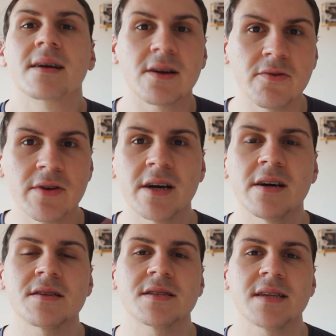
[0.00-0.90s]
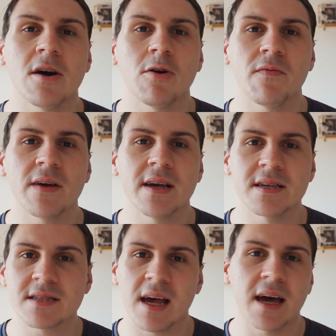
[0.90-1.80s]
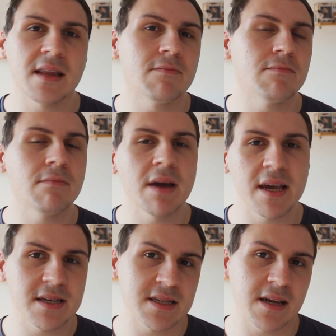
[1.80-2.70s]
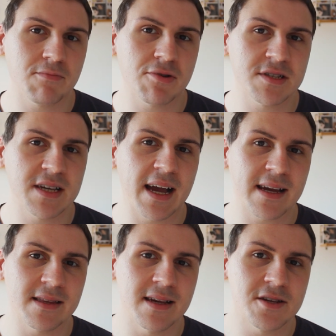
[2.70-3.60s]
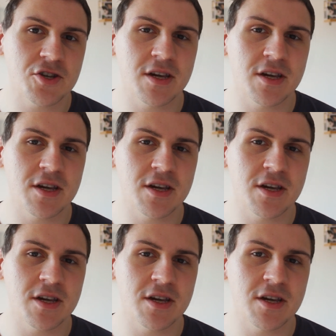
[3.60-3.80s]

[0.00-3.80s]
Kaguya herself is an amazing protagonist.